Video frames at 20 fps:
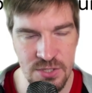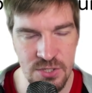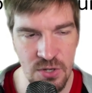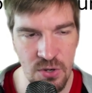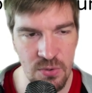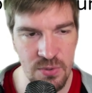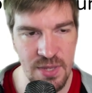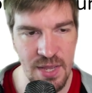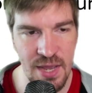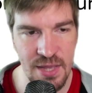And
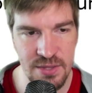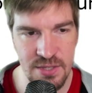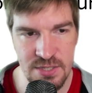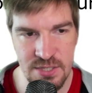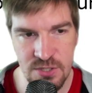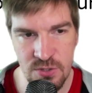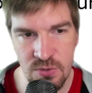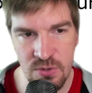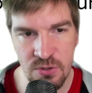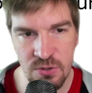so, yeah,
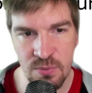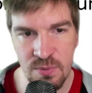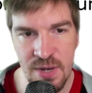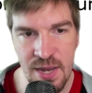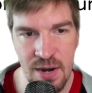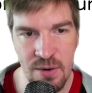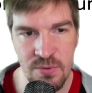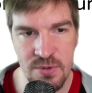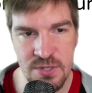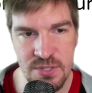these 2 to
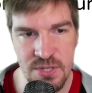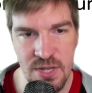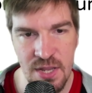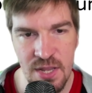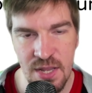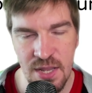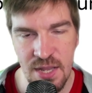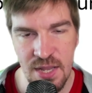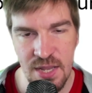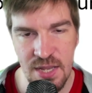3 hours
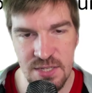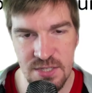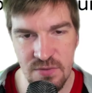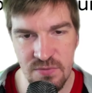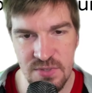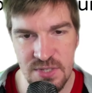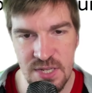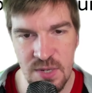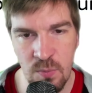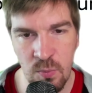
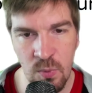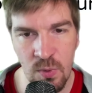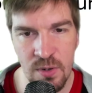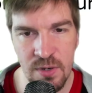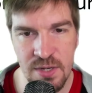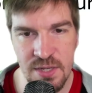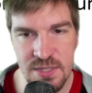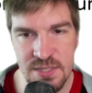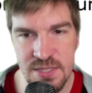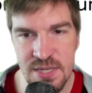is of deep
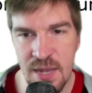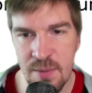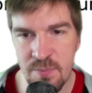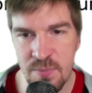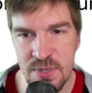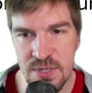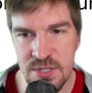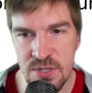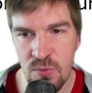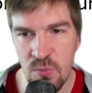work. It's
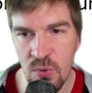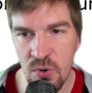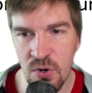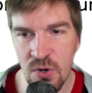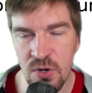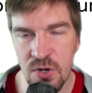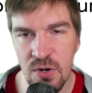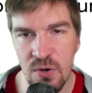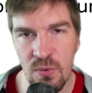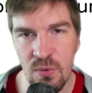not busy
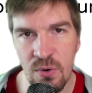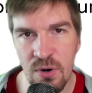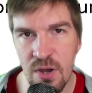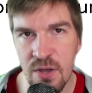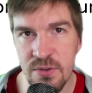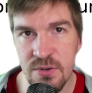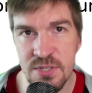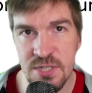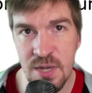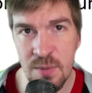work
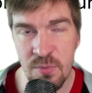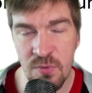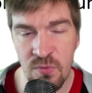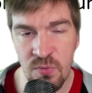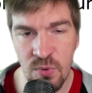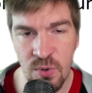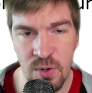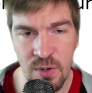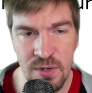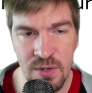or other type
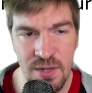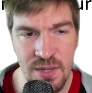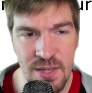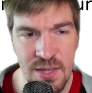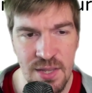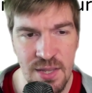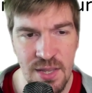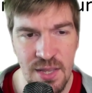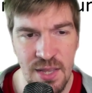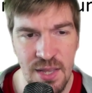of work.
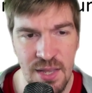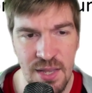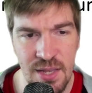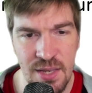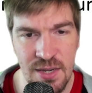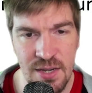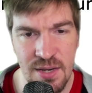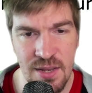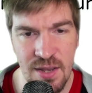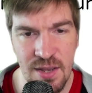
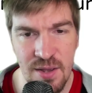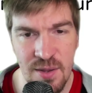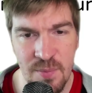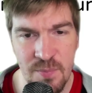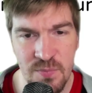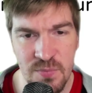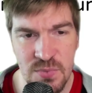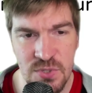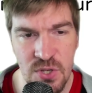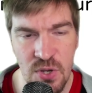And
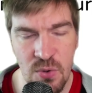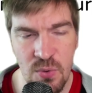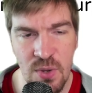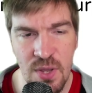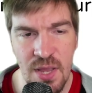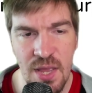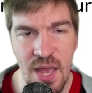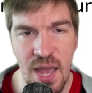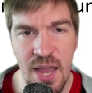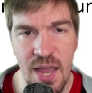
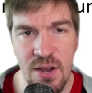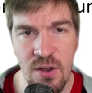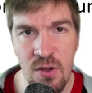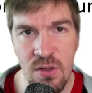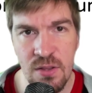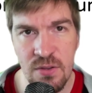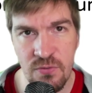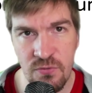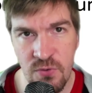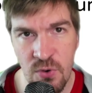so I
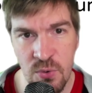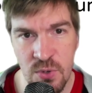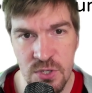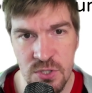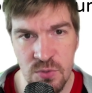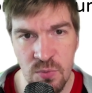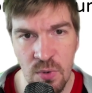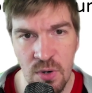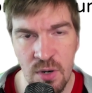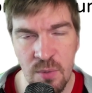call it
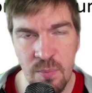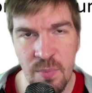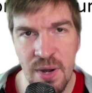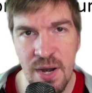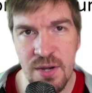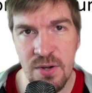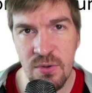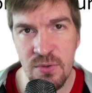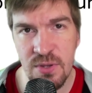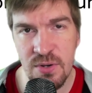focused work,
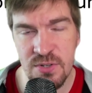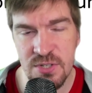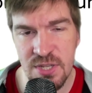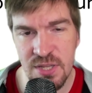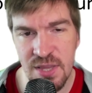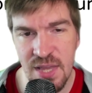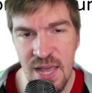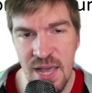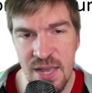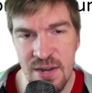but I know
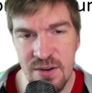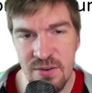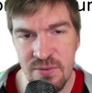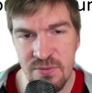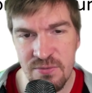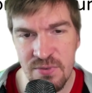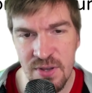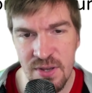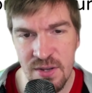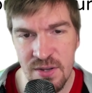there's a lot
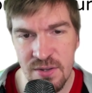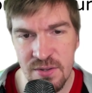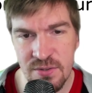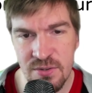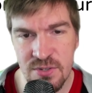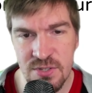of